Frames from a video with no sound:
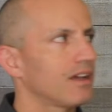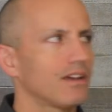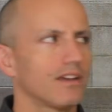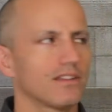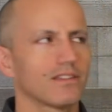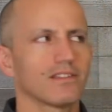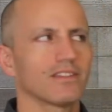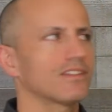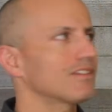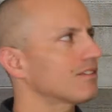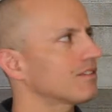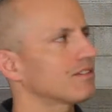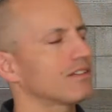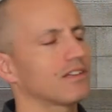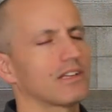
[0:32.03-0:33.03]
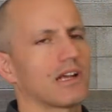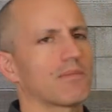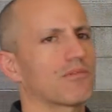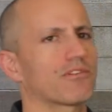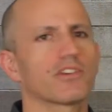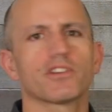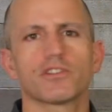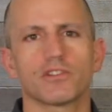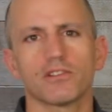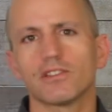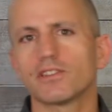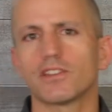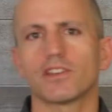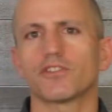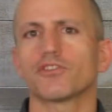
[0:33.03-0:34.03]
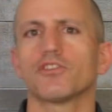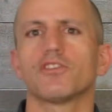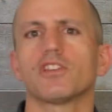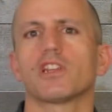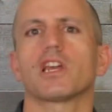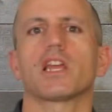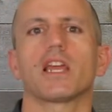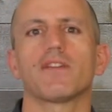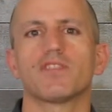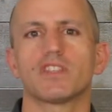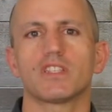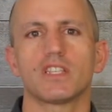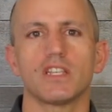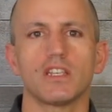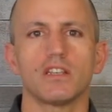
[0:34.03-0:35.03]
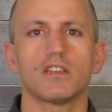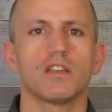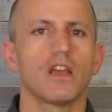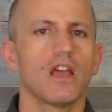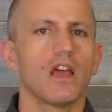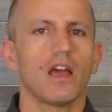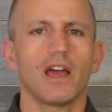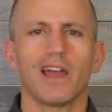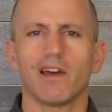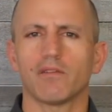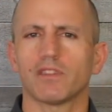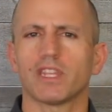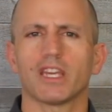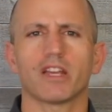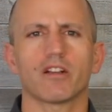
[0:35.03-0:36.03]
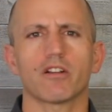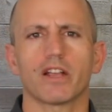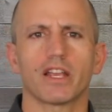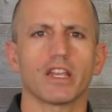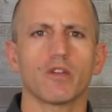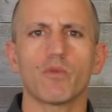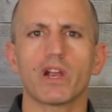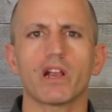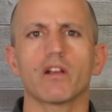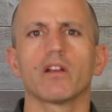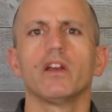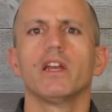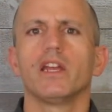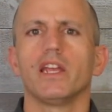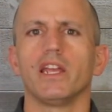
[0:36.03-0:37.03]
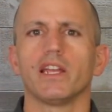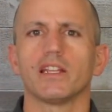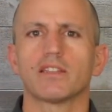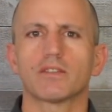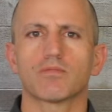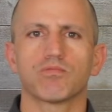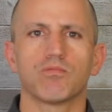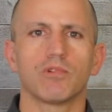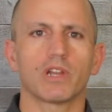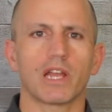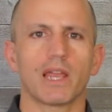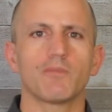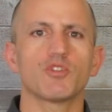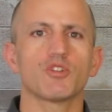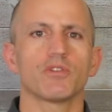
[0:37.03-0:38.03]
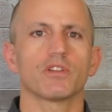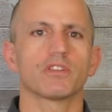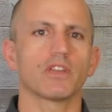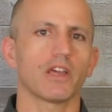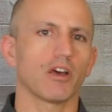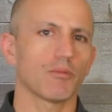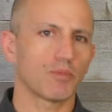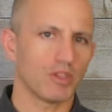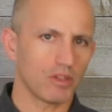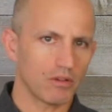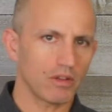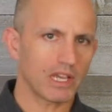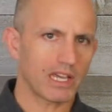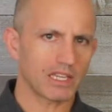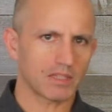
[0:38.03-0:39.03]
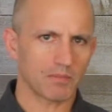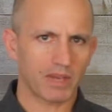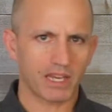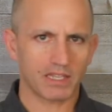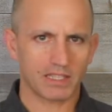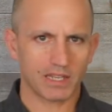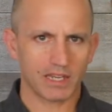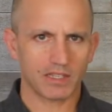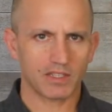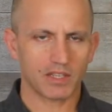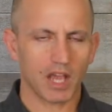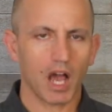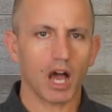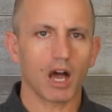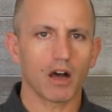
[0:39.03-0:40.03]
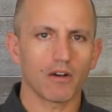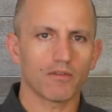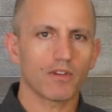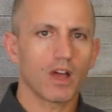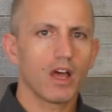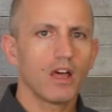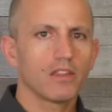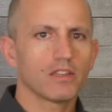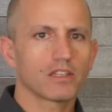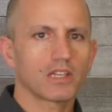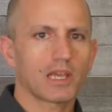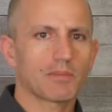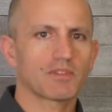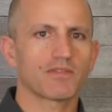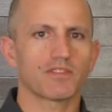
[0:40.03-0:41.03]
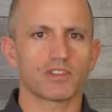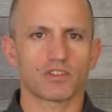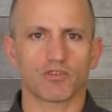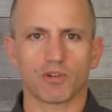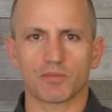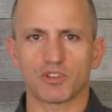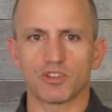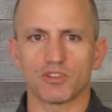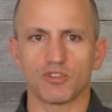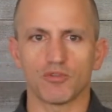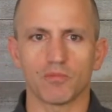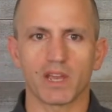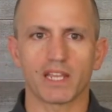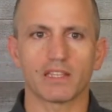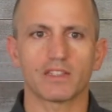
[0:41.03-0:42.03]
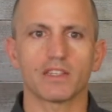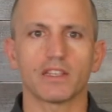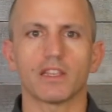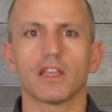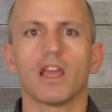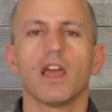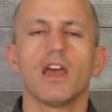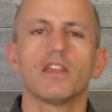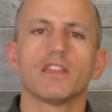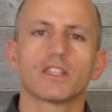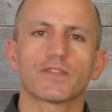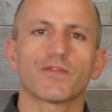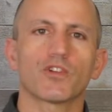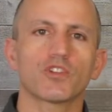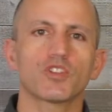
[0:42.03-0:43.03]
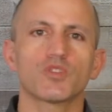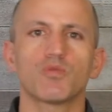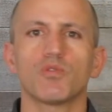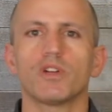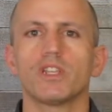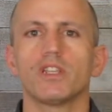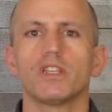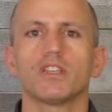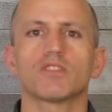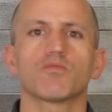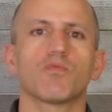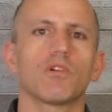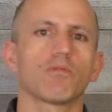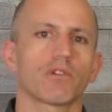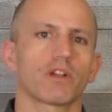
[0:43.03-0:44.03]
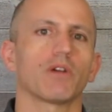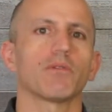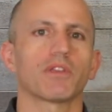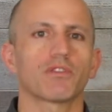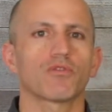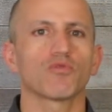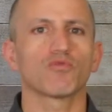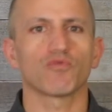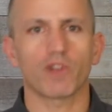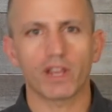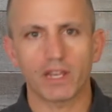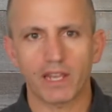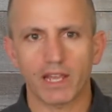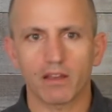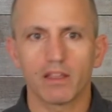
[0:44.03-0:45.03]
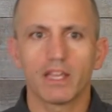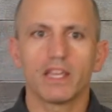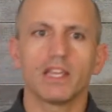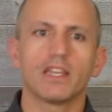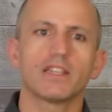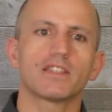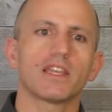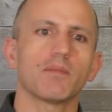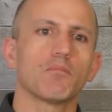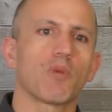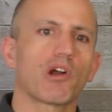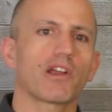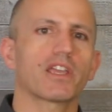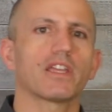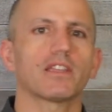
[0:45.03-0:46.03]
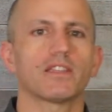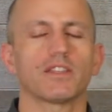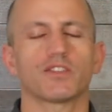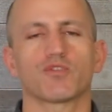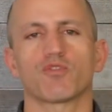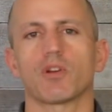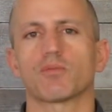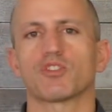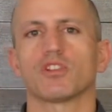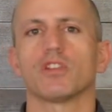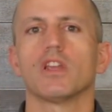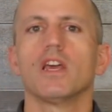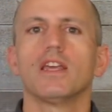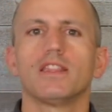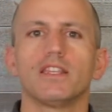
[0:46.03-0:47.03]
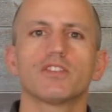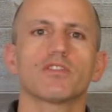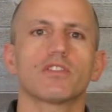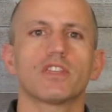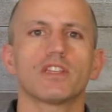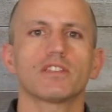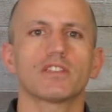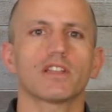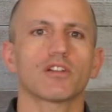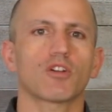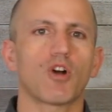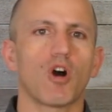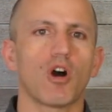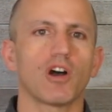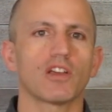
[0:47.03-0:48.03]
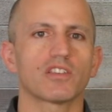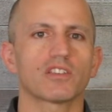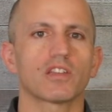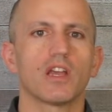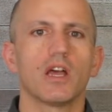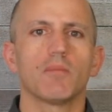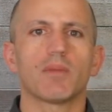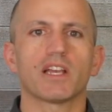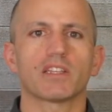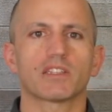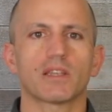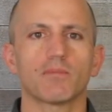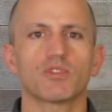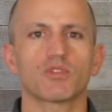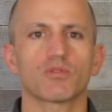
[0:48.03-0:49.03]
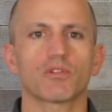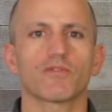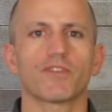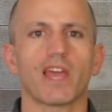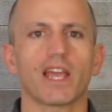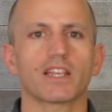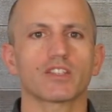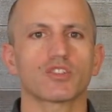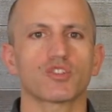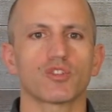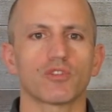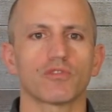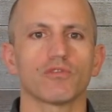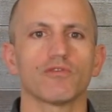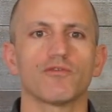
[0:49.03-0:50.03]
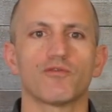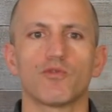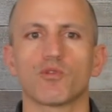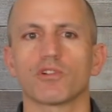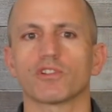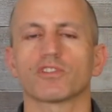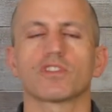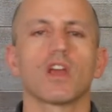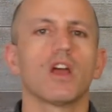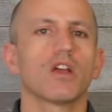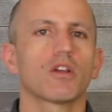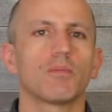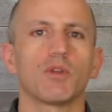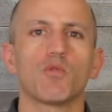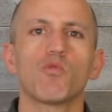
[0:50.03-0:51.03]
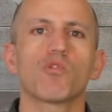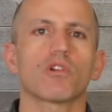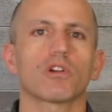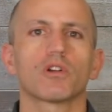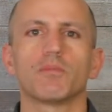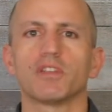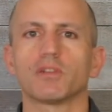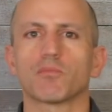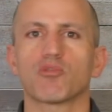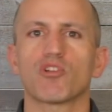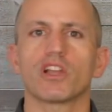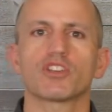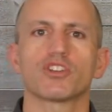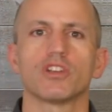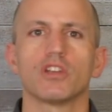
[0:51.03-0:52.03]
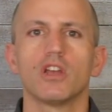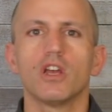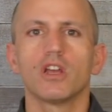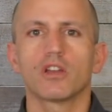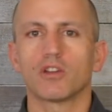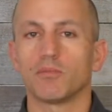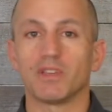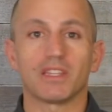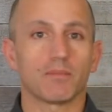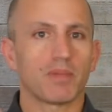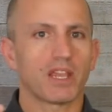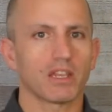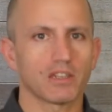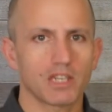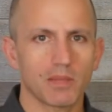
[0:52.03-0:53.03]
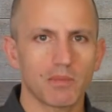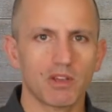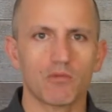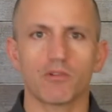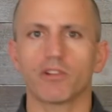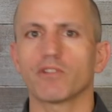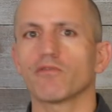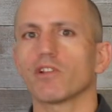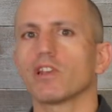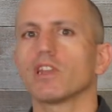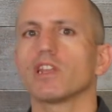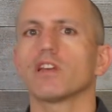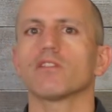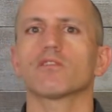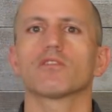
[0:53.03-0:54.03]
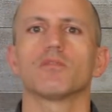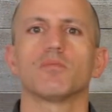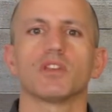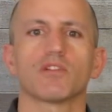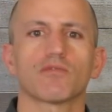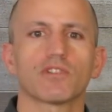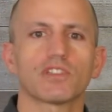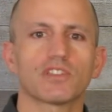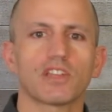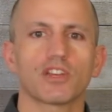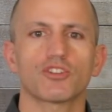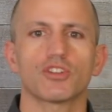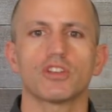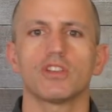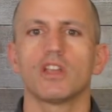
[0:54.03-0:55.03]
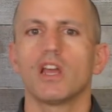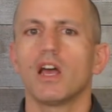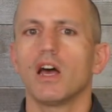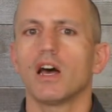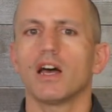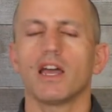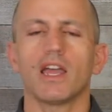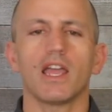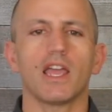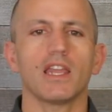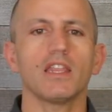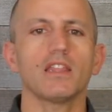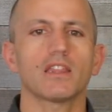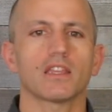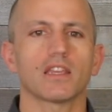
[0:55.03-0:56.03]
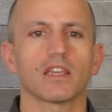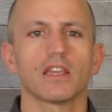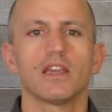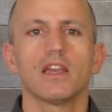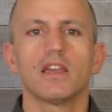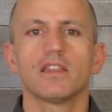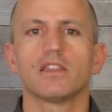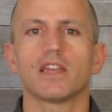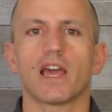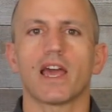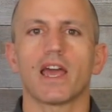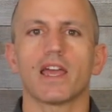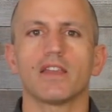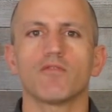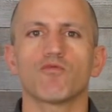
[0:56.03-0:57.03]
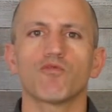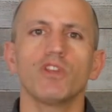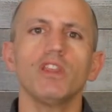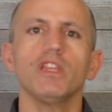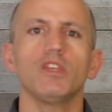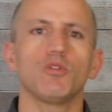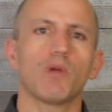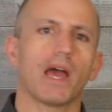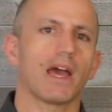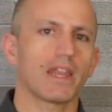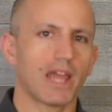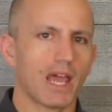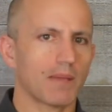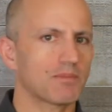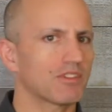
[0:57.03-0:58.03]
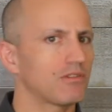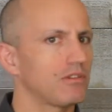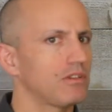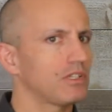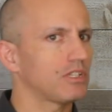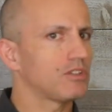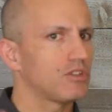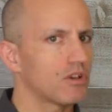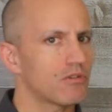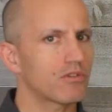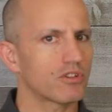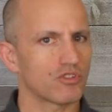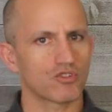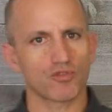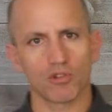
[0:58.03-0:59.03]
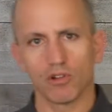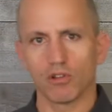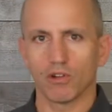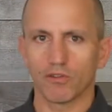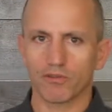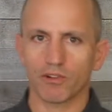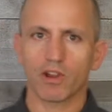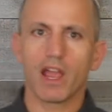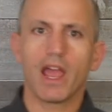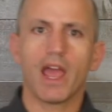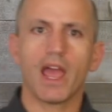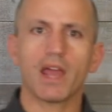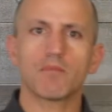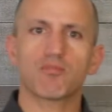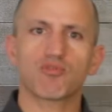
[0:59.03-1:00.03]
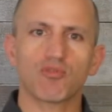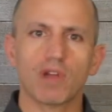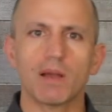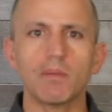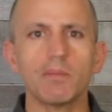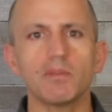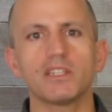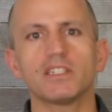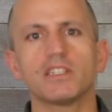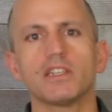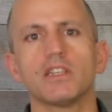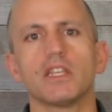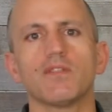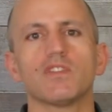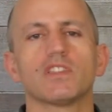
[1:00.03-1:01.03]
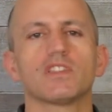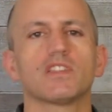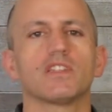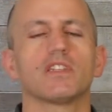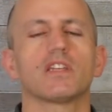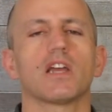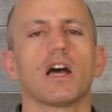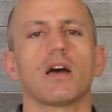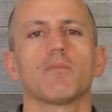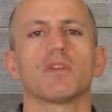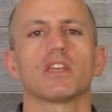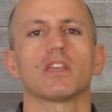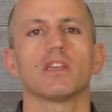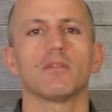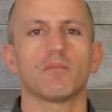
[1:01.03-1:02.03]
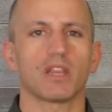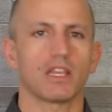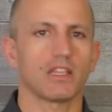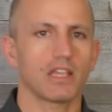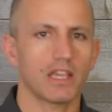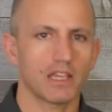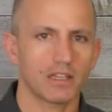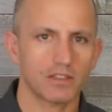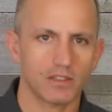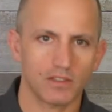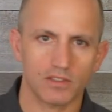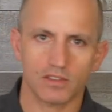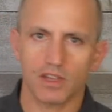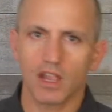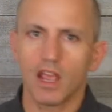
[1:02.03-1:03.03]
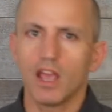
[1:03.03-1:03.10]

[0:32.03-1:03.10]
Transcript: This isn't an operationalization that I have seen out there anywhere. It's what I'm doing to help you guys make sense of the types of disruptions you might see. This first one is what we're going through right now. It is a market disruption. These are things that are caused by some sort of external force. Could be war, could be depression, could be the pandemic we're in right now, could be a recession, anything that really you had absolutely no control over and probably didn't even see coming in many cases.